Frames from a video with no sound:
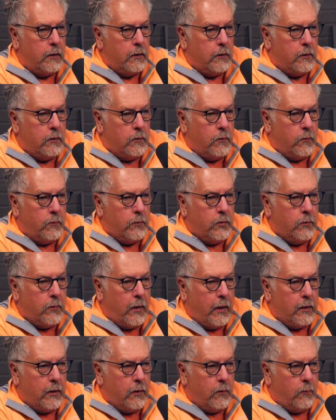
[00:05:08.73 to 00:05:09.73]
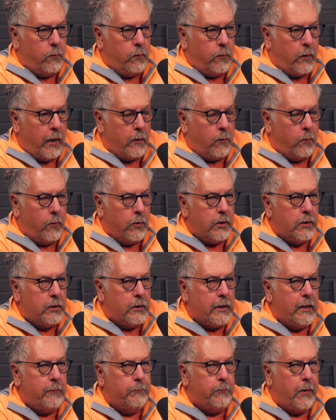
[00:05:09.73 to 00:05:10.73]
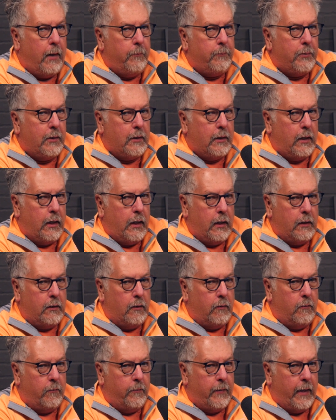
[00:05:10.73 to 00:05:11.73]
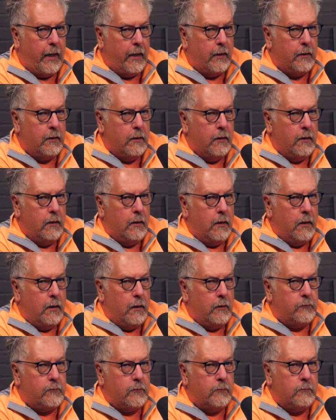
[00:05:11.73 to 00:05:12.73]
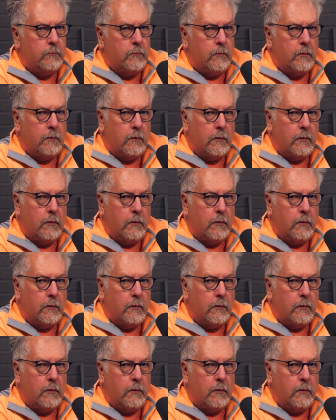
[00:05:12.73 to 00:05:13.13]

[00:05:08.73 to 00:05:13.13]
You like, where do you keep up and all that? So